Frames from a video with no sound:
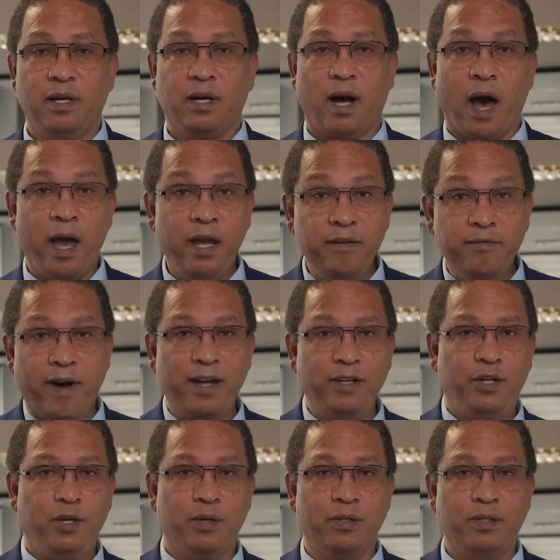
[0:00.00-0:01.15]
I
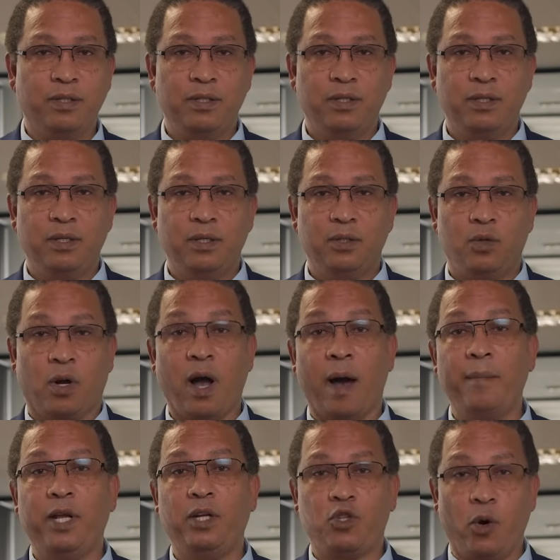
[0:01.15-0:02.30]
invite you to come
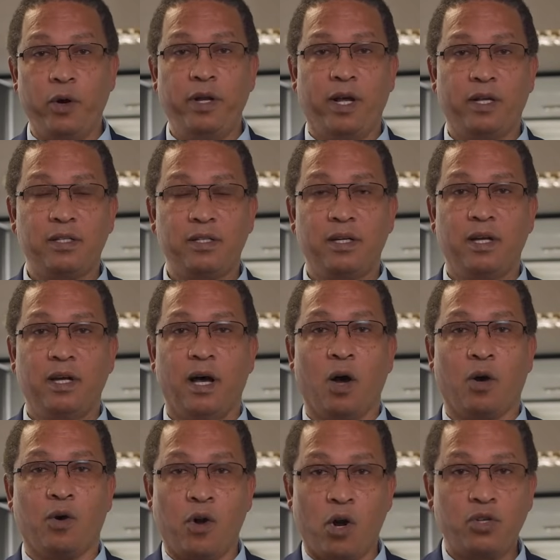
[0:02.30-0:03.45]
and join us
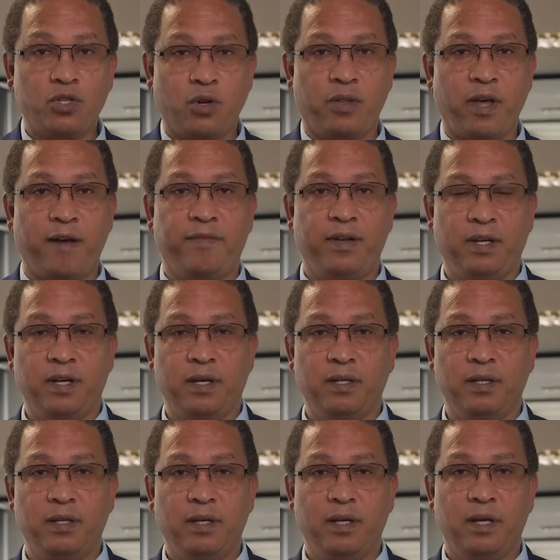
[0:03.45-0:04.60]
across South Africa.
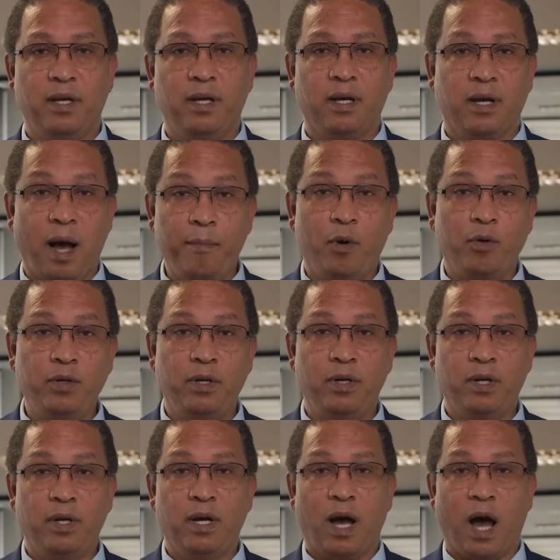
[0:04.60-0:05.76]
Come on
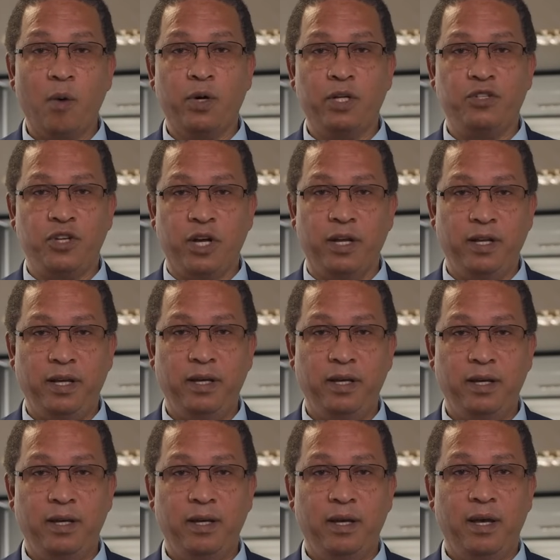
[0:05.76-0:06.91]
our journey
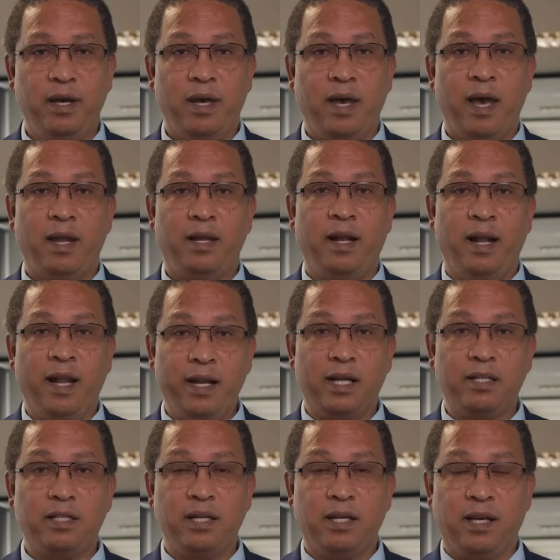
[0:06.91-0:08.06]
and let
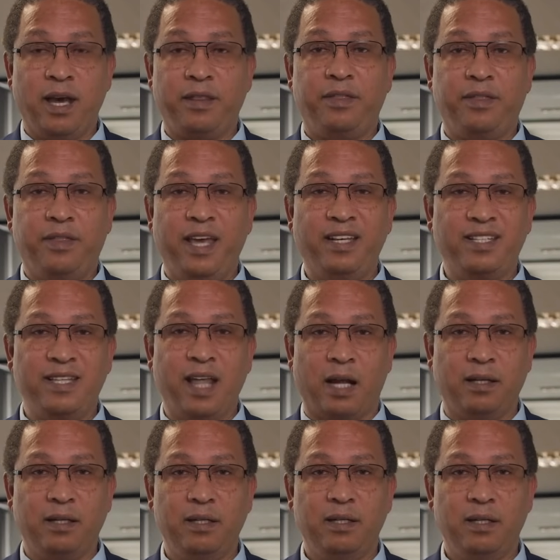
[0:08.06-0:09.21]
us get things
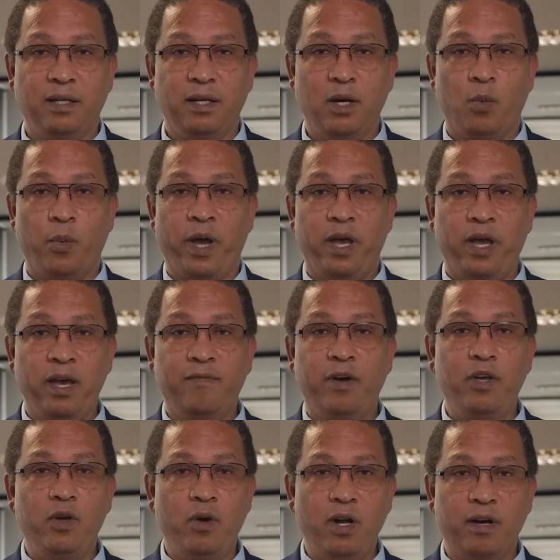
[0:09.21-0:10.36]
done wherever
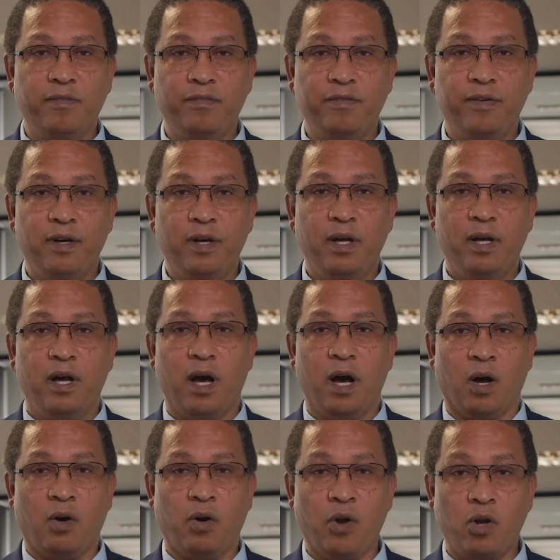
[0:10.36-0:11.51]
you live
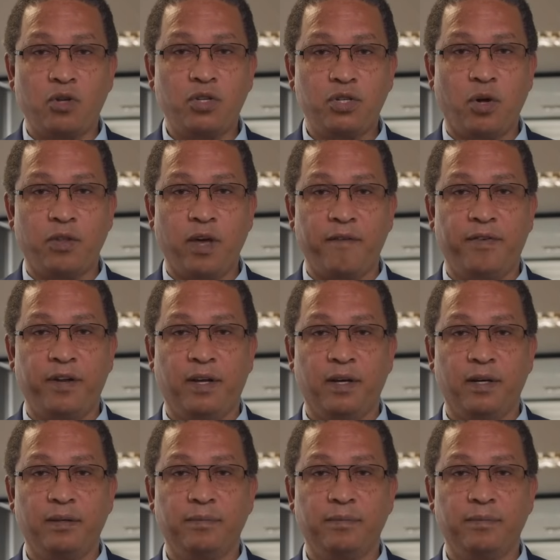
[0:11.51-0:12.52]
across South Africa.